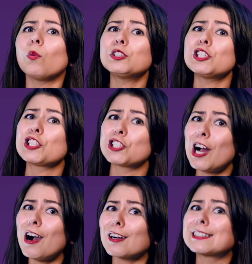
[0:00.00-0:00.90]
What do
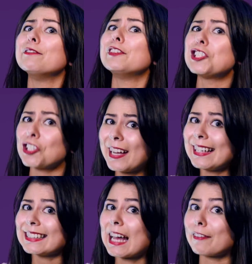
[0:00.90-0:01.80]
sharks and
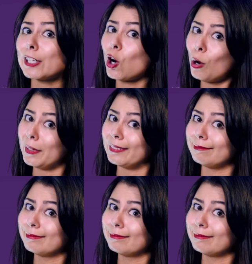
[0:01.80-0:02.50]
vaginas have in common?